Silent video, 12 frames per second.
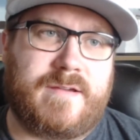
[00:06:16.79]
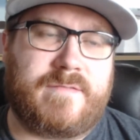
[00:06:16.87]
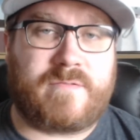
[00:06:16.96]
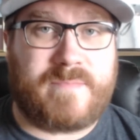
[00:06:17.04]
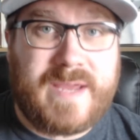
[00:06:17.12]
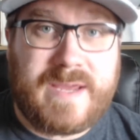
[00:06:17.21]

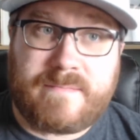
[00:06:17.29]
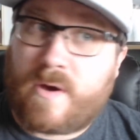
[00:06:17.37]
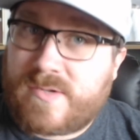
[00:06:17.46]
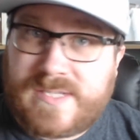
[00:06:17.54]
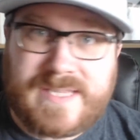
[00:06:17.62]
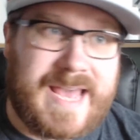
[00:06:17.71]
For me,
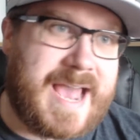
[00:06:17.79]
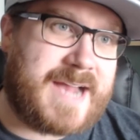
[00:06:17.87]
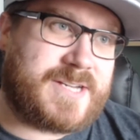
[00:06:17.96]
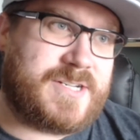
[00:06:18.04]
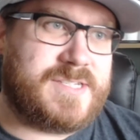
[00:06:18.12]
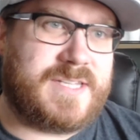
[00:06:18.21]
most of the
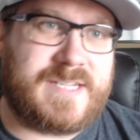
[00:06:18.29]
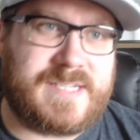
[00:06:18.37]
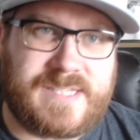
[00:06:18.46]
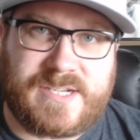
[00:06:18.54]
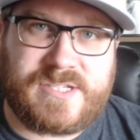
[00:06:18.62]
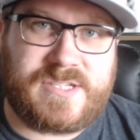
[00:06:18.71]
actions, the
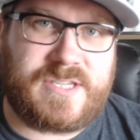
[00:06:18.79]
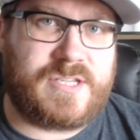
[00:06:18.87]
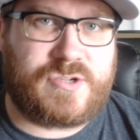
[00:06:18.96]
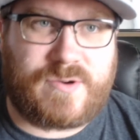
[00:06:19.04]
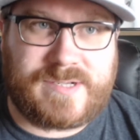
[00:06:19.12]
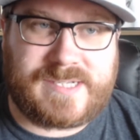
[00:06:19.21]
decisions, and the
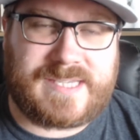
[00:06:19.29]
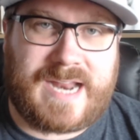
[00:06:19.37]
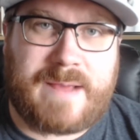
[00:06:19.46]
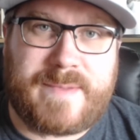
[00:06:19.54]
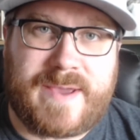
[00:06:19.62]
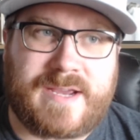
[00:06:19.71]
choices that
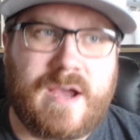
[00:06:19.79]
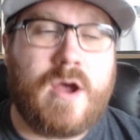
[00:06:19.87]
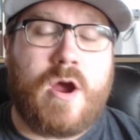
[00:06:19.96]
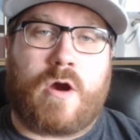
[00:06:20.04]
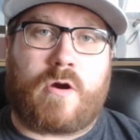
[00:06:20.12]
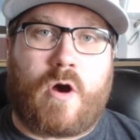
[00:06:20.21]
I make
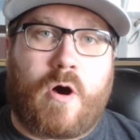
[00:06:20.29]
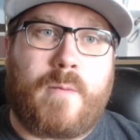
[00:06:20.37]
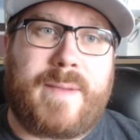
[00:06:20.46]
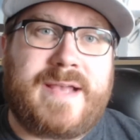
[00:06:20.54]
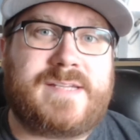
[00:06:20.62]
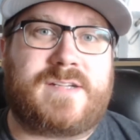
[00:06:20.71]
are all
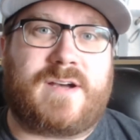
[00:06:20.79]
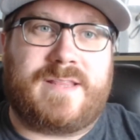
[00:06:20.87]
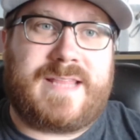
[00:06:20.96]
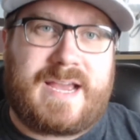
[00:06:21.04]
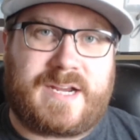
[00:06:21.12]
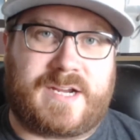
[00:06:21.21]
based on
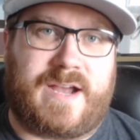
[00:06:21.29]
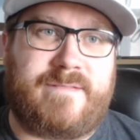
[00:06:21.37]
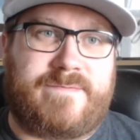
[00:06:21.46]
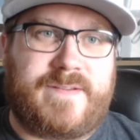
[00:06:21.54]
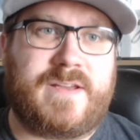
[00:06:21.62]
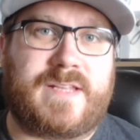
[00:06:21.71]
that gut
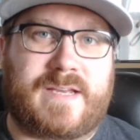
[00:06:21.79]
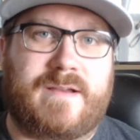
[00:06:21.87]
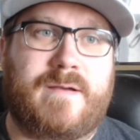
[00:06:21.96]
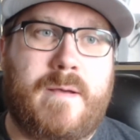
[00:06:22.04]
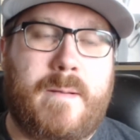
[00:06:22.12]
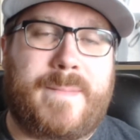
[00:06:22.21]
feeling.
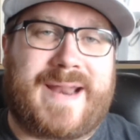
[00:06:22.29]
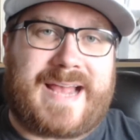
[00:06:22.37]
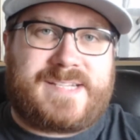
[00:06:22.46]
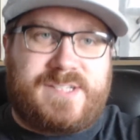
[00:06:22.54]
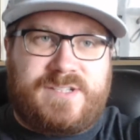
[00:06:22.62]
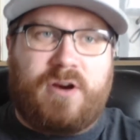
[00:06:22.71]
But I
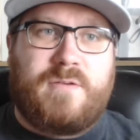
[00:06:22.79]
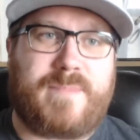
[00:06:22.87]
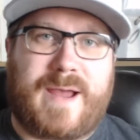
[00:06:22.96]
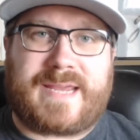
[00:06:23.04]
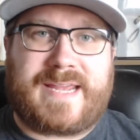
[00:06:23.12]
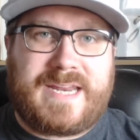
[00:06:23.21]
start
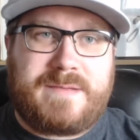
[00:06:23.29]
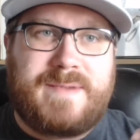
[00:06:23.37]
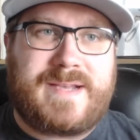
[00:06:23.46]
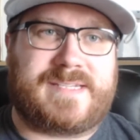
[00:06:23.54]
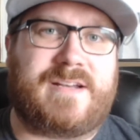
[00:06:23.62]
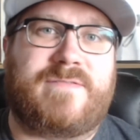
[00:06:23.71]
by getting
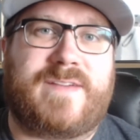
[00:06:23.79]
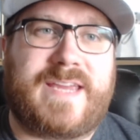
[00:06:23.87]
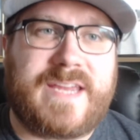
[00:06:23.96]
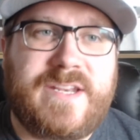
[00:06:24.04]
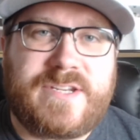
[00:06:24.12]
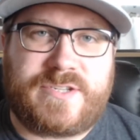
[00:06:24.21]
myself
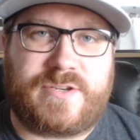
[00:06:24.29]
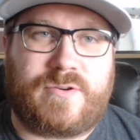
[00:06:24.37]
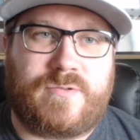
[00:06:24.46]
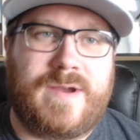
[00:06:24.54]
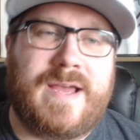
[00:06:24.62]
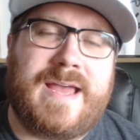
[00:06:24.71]

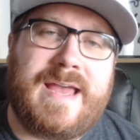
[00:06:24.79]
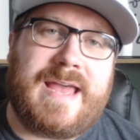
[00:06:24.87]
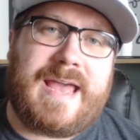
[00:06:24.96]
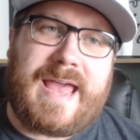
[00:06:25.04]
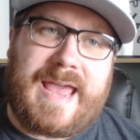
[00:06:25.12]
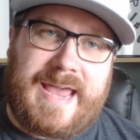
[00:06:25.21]
into
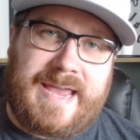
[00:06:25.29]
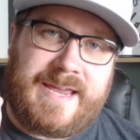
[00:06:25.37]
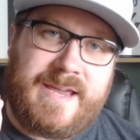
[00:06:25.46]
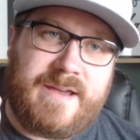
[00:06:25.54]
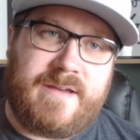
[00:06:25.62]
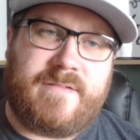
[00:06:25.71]

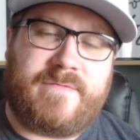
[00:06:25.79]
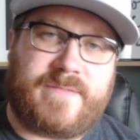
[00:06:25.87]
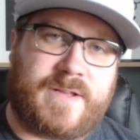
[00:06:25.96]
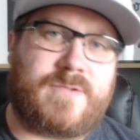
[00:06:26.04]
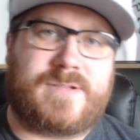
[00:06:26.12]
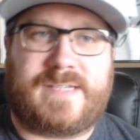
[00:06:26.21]
a
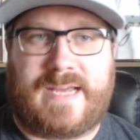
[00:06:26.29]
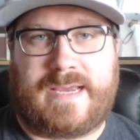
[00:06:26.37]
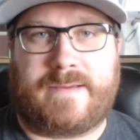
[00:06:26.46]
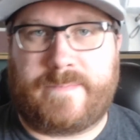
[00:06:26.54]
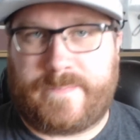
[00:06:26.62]
flow state.